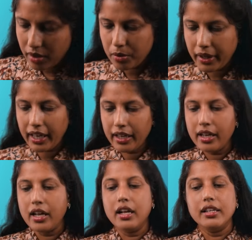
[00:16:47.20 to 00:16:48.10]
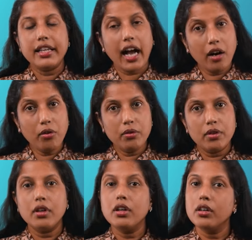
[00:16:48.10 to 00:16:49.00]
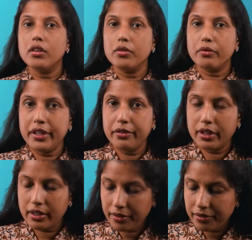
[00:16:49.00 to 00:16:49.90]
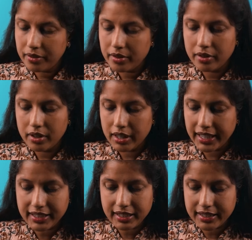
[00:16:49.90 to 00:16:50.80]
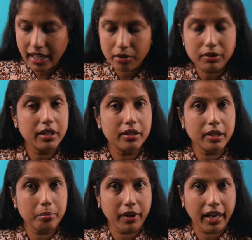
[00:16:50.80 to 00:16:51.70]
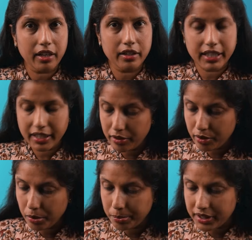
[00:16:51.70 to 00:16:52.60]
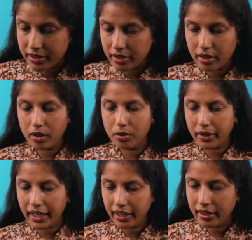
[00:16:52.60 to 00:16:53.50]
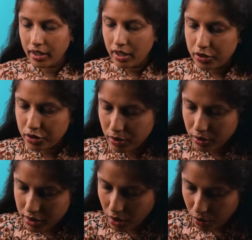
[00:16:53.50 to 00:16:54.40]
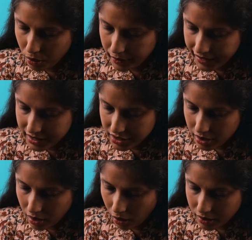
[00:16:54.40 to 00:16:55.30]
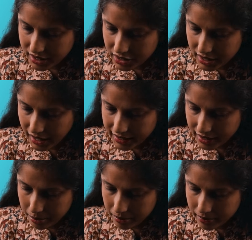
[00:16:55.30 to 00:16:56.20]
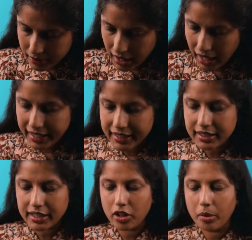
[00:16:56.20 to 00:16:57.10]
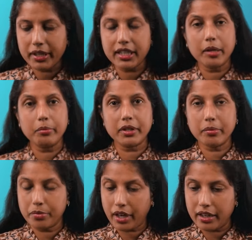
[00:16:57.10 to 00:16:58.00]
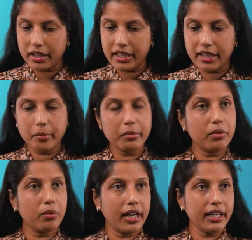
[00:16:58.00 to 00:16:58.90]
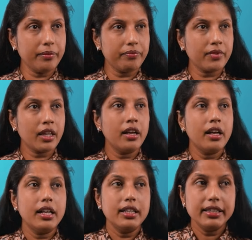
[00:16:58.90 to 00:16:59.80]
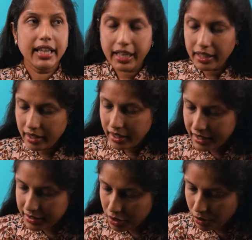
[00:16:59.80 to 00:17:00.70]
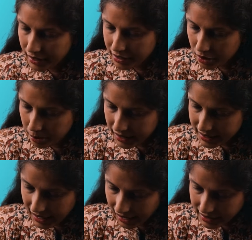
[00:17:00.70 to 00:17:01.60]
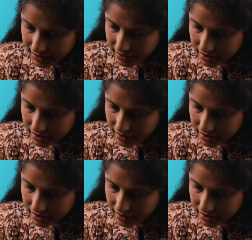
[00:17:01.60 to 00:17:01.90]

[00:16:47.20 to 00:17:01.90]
Okay, now we will list down the priority groups. Okay, so the OH oxygen atom, highest atomic number, priority number 1, then is going to be that